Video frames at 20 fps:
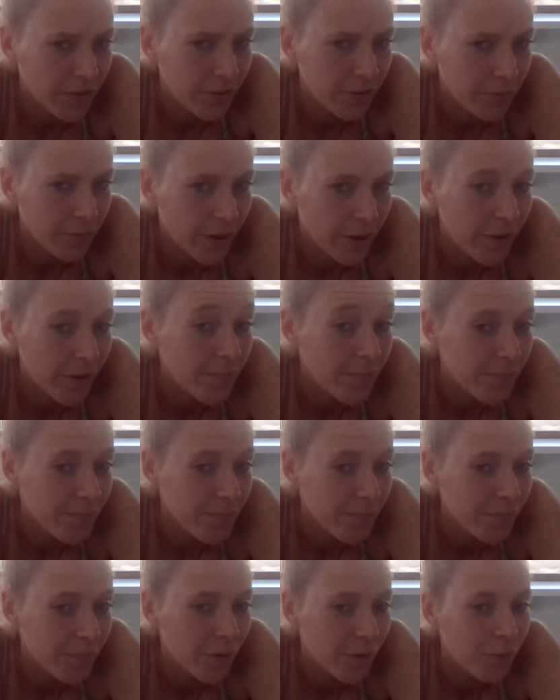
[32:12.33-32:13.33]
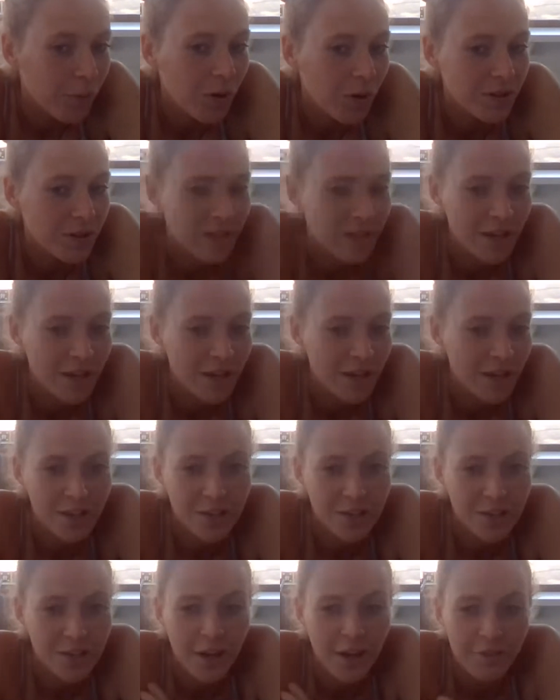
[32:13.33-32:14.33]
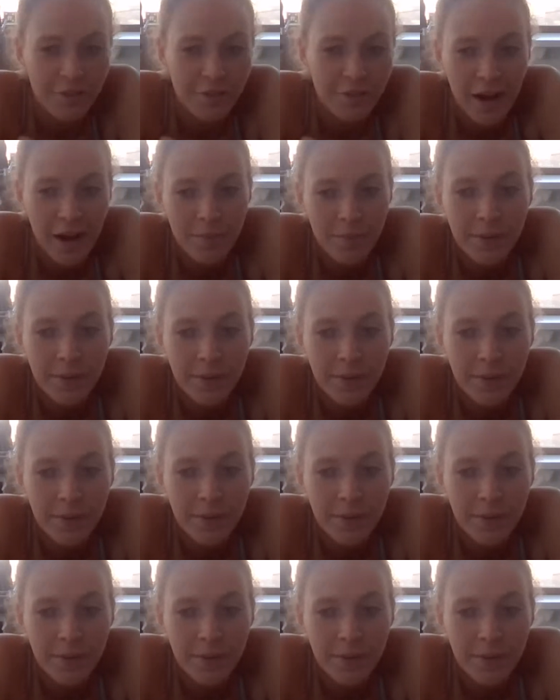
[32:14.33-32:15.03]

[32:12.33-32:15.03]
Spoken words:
said this as well, but what is the diaphragm?